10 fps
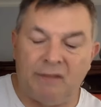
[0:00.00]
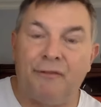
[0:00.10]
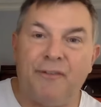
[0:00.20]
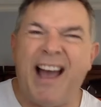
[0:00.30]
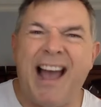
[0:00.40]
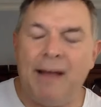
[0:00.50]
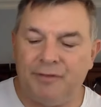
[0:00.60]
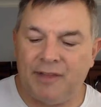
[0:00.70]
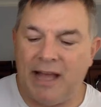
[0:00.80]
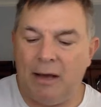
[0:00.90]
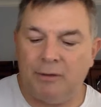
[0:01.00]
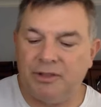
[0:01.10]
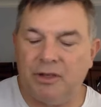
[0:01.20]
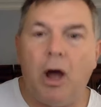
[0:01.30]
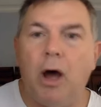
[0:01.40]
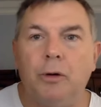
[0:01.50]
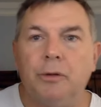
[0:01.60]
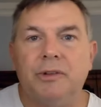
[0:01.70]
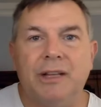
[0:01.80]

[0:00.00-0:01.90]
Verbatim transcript: on $5,000.